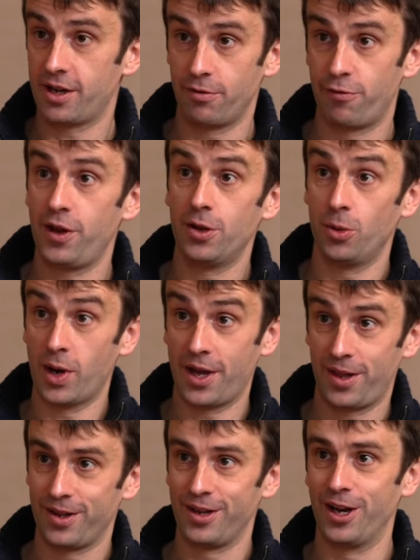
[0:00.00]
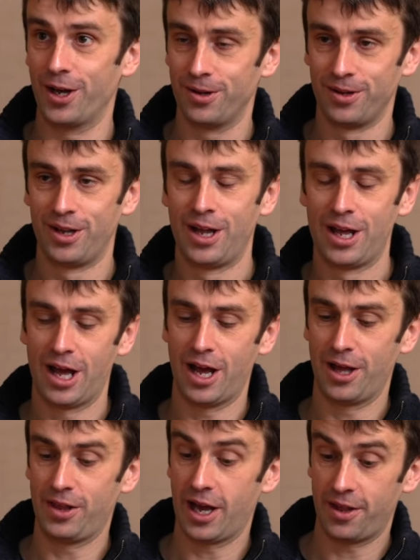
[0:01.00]
can feel where the
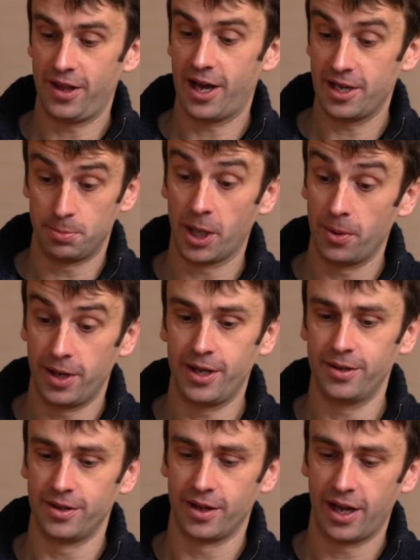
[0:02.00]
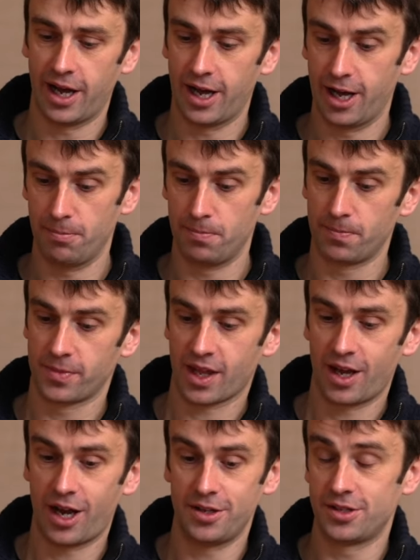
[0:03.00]
air's blowing in,
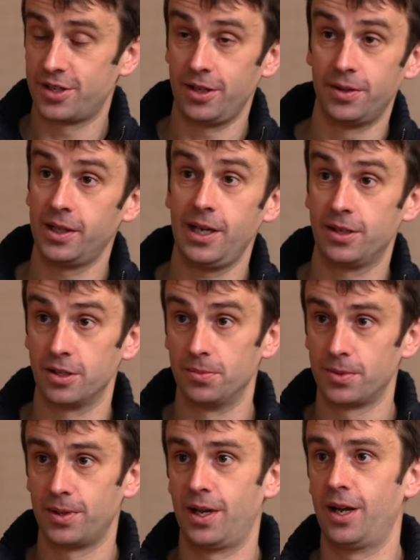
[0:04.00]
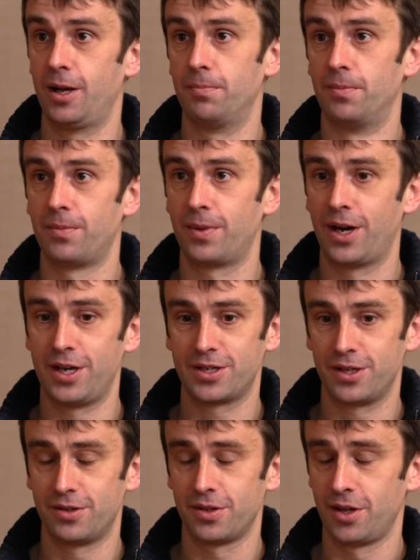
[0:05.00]
and seal the leaks up. And it's
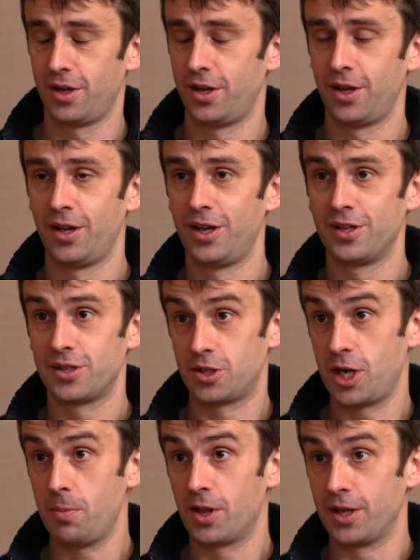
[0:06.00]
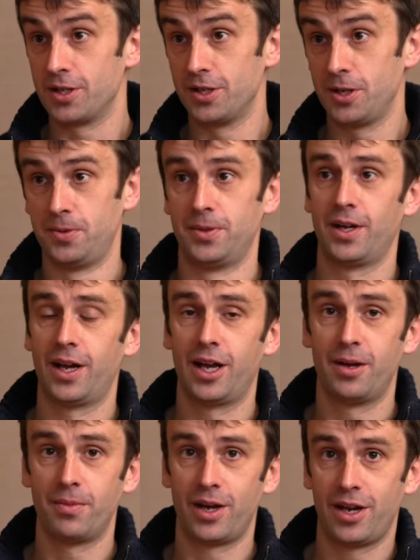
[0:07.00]
a cheap thing to do,
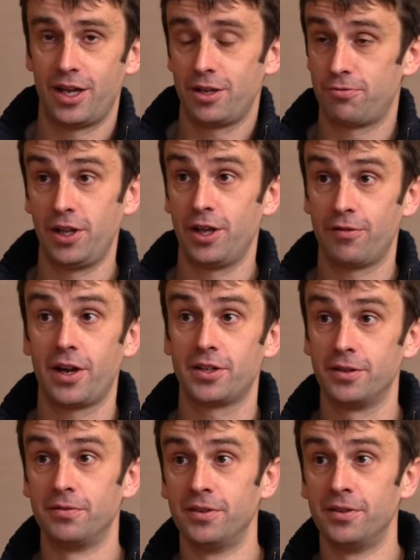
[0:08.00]
and it's really effective.